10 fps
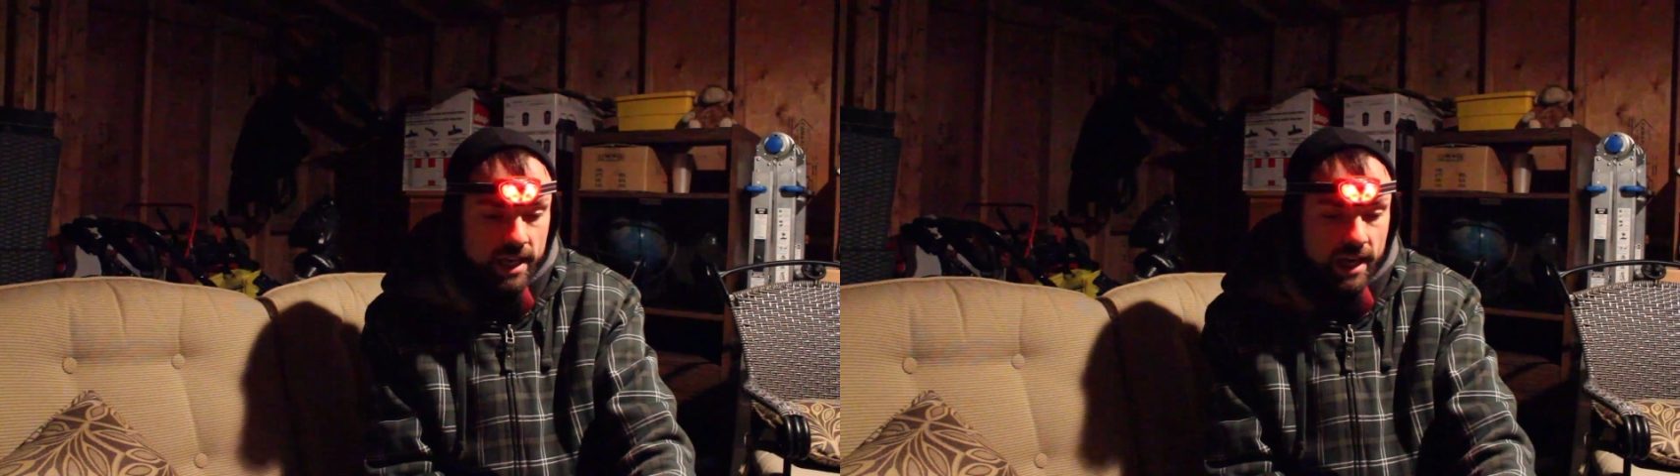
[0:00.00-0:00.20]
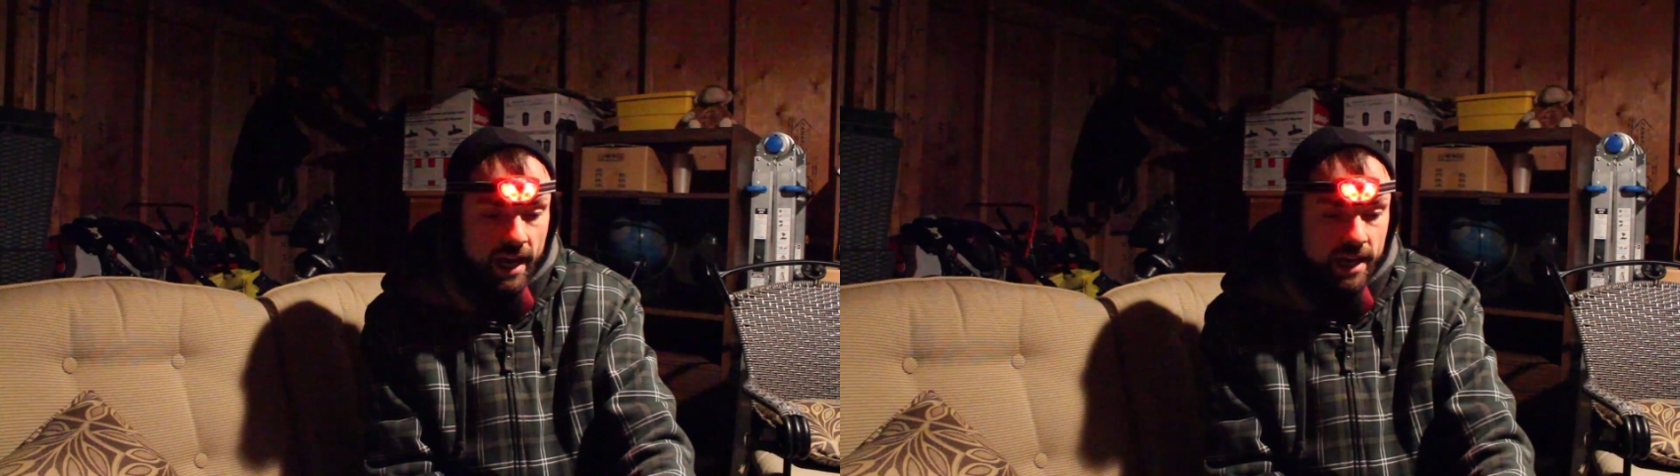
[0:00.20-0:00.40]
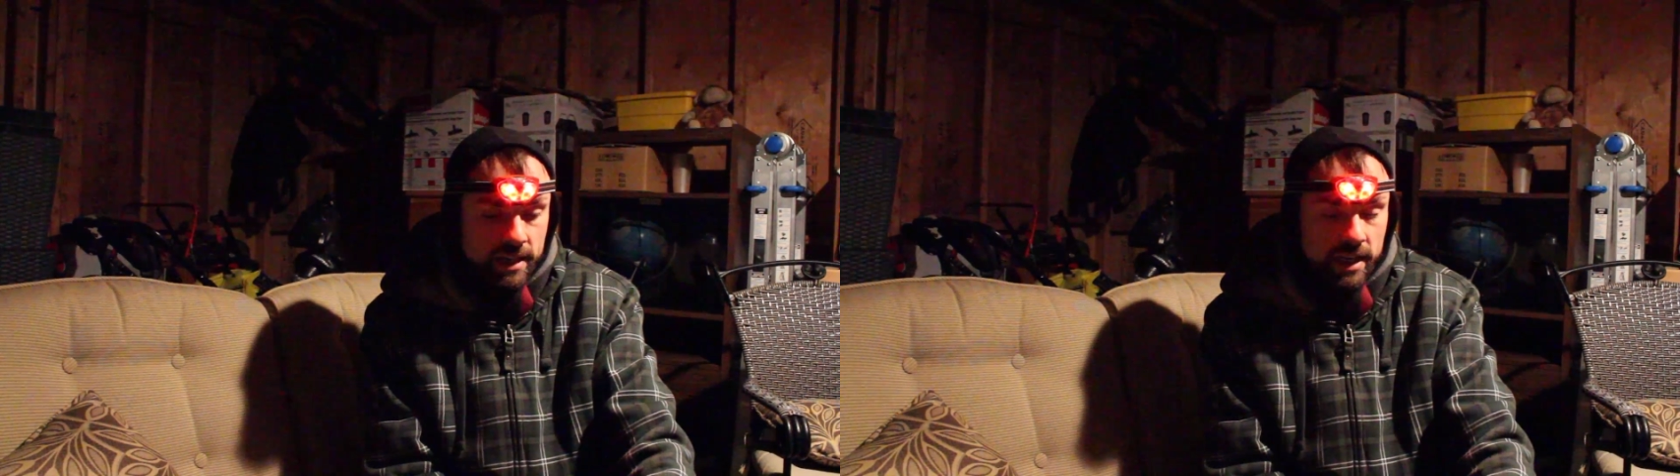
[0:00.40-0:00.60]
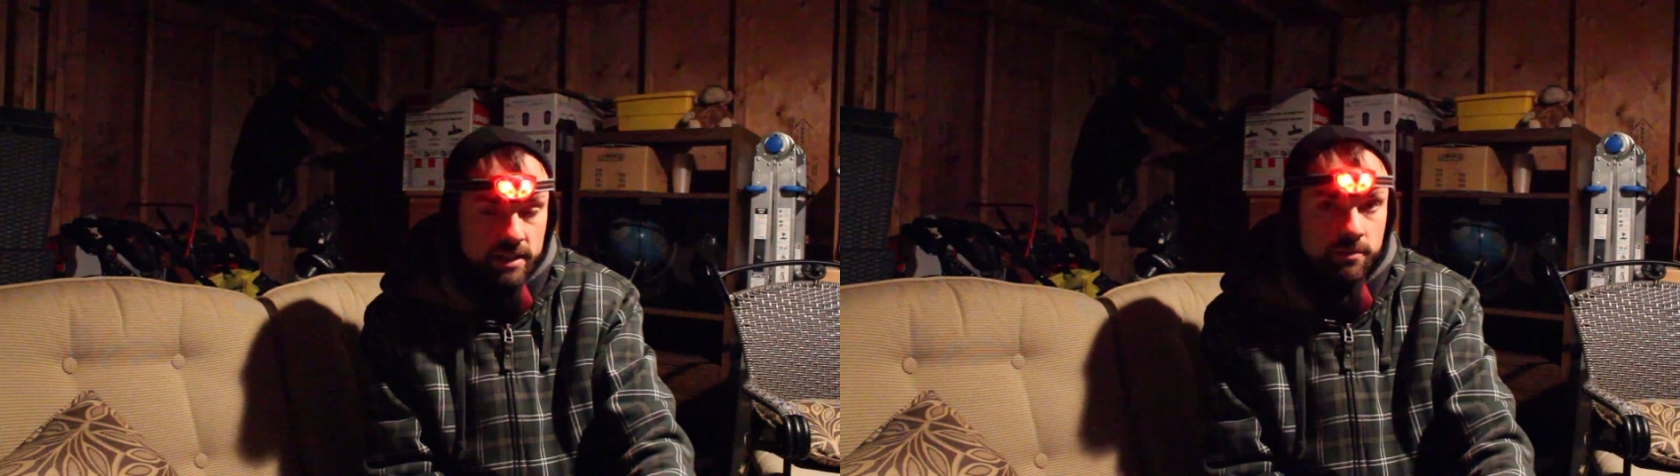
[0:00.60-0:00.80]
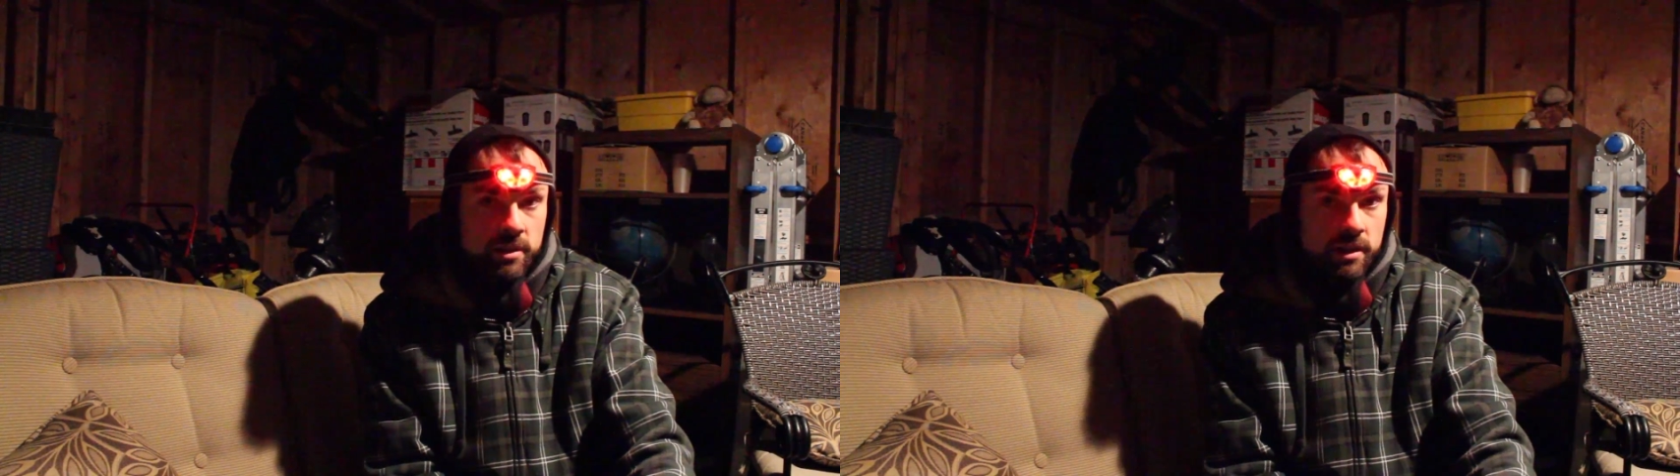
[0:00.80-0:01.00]
and uh,
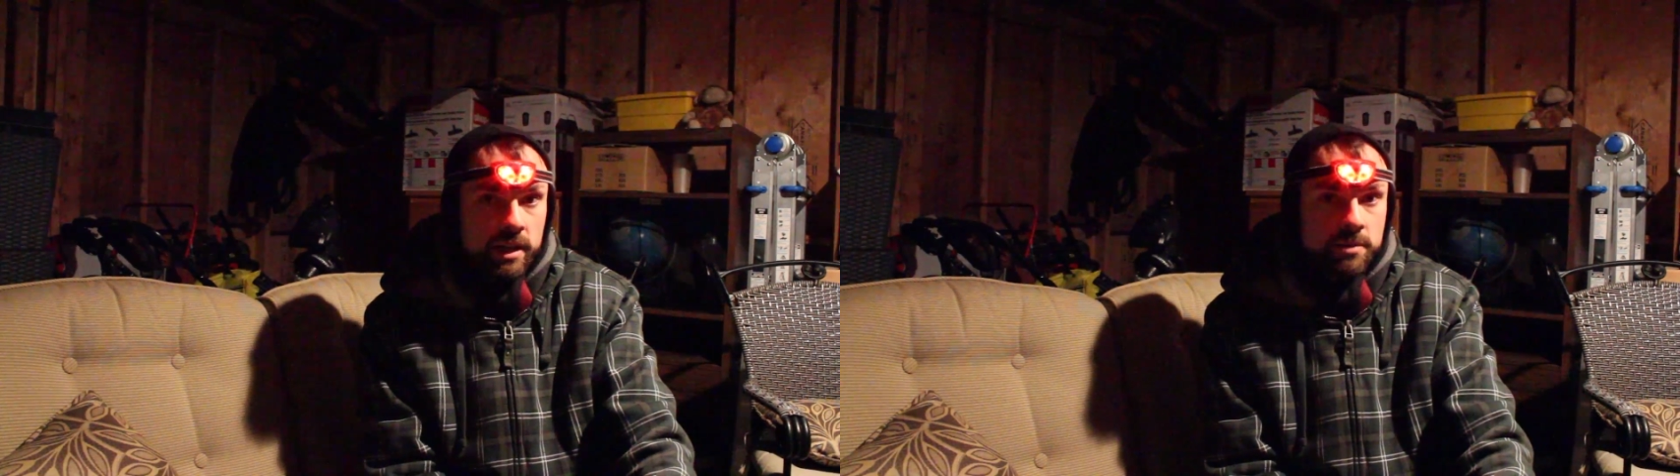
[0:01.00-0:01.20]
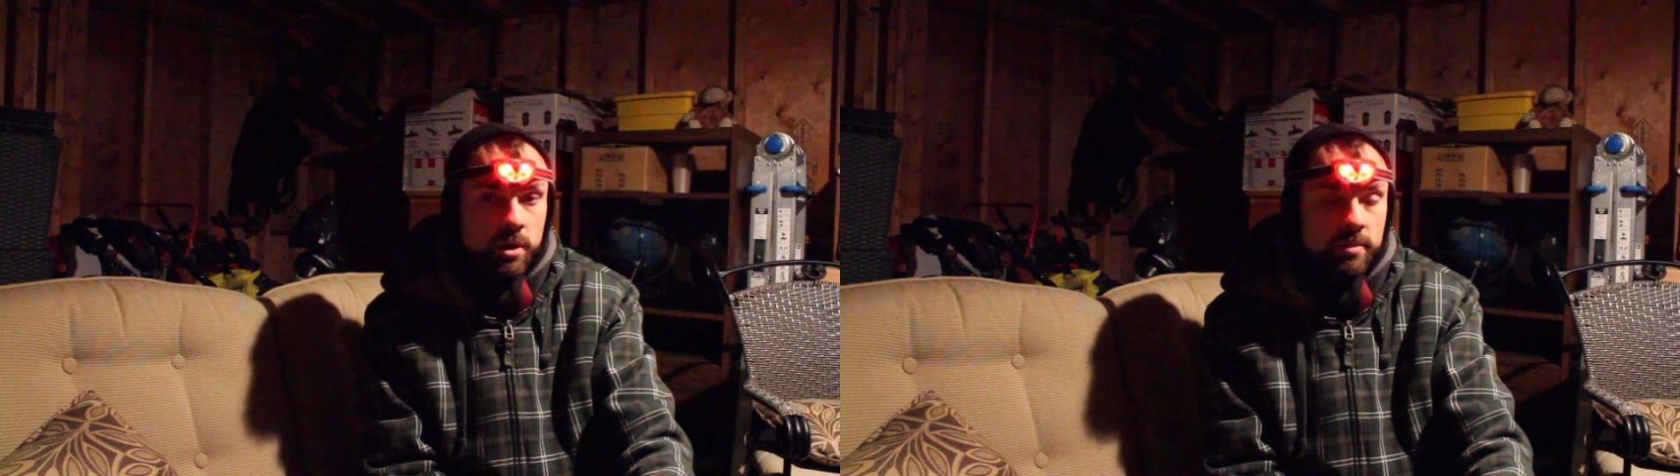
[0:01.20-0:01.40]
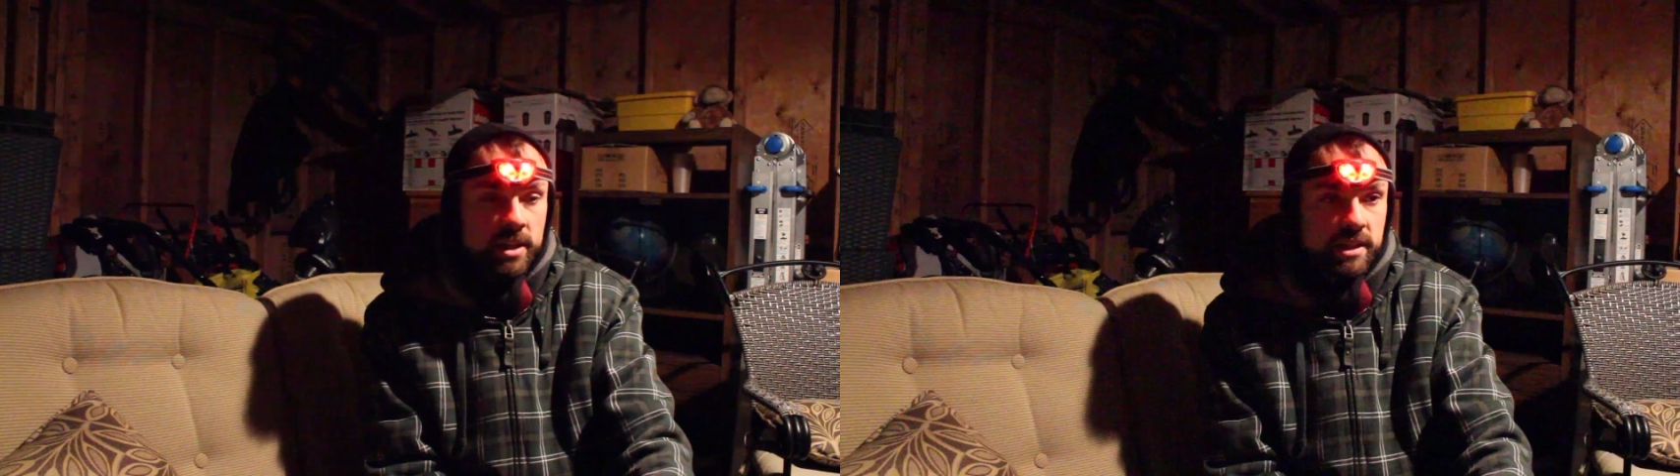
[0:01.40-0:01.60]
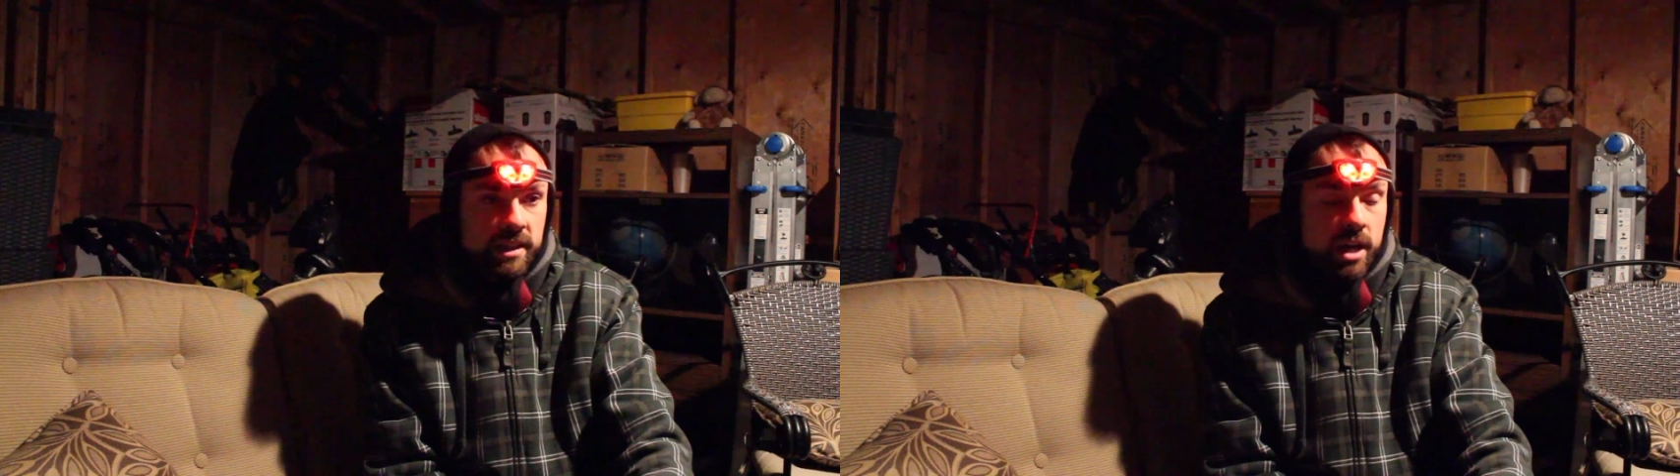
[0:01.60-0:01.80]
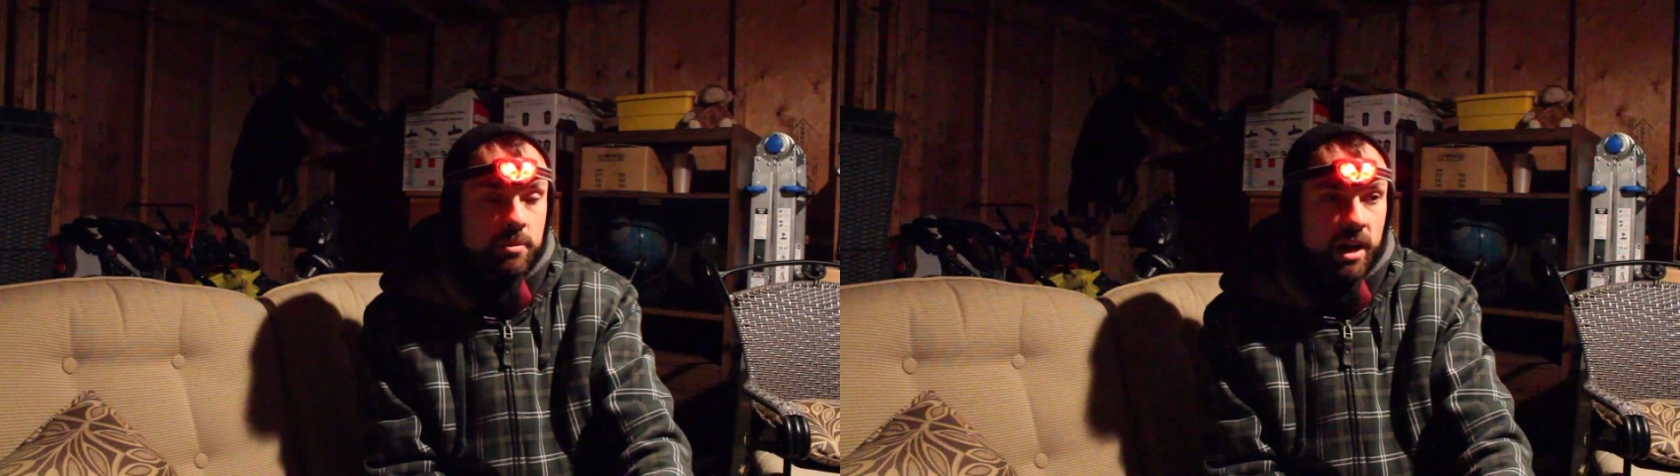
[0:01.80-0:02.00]
some experimenting there,